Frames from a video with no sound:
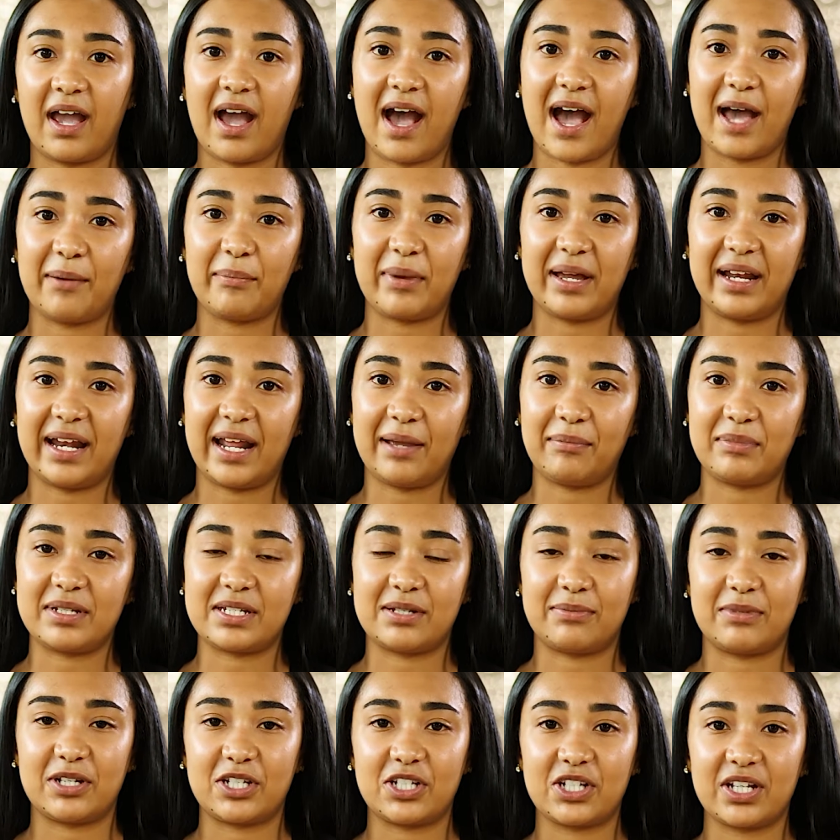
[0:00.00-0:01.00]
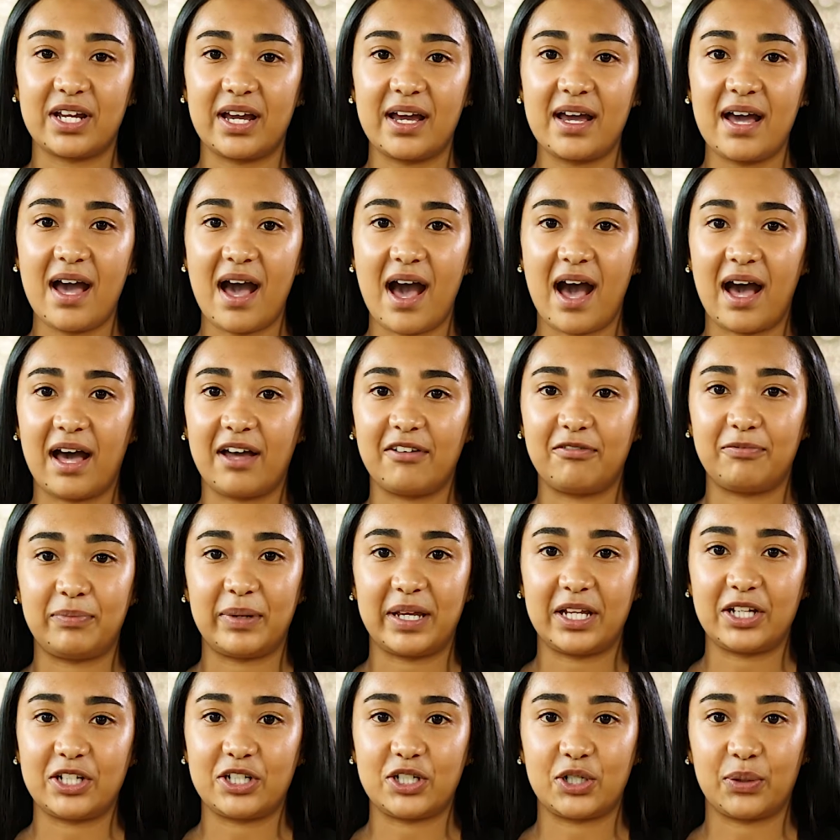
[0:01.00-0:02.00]
Hi, my name is Mishka. I've
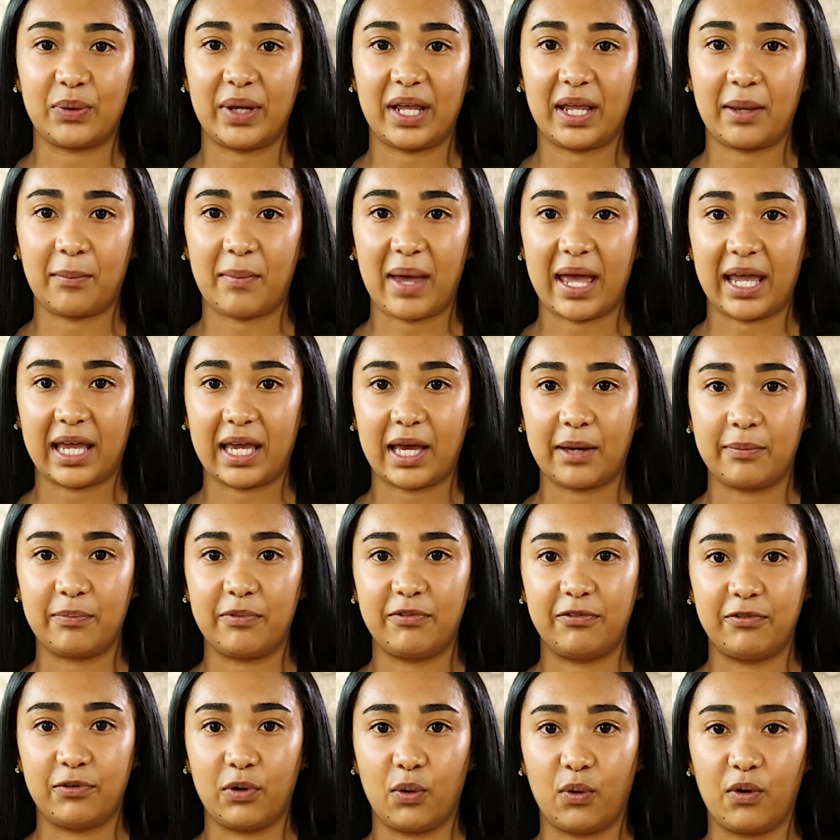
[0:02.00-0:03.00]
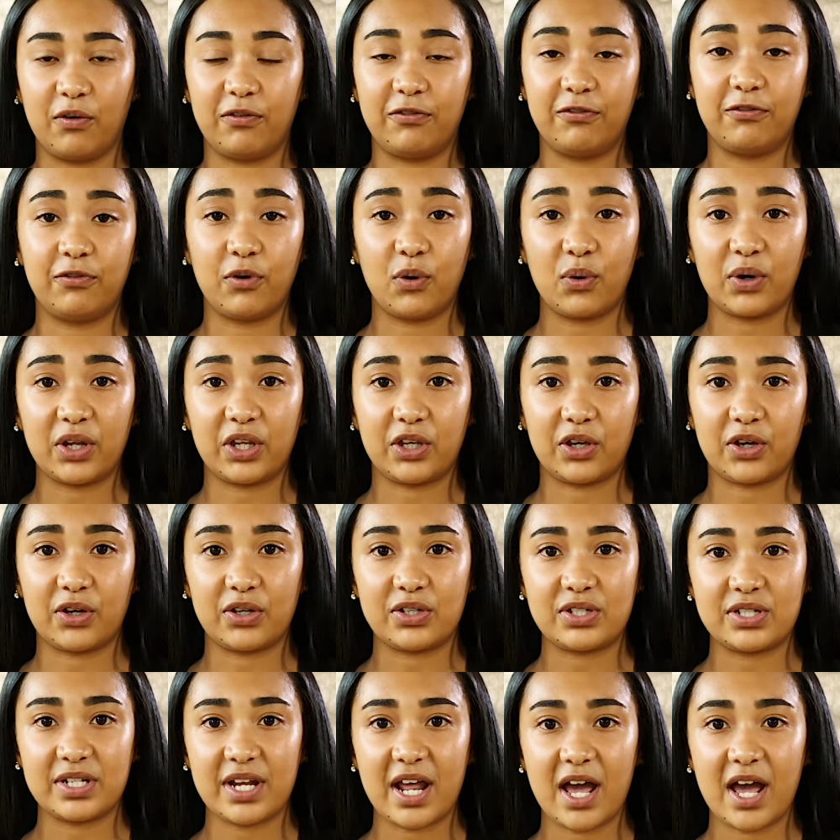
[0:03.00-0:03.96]
been doing makeup for 4 years